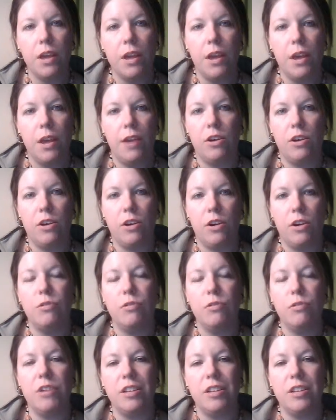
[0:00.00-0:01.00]
and to come
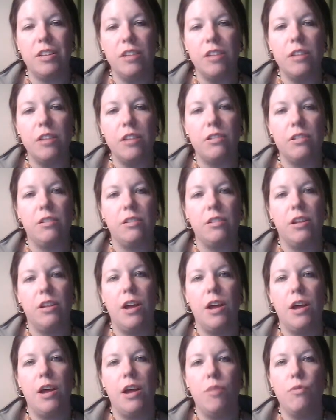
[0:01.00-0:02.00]
to a consensus on
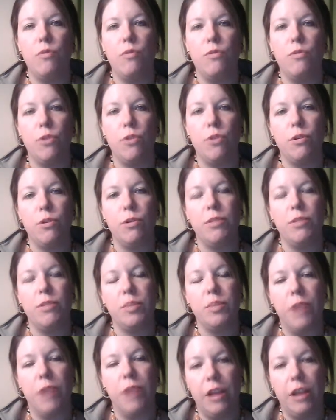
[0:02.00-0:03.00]
how to move forward with the
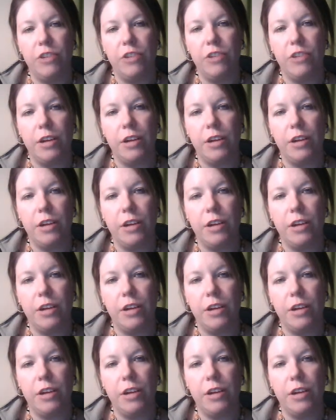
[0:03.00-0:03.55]
project.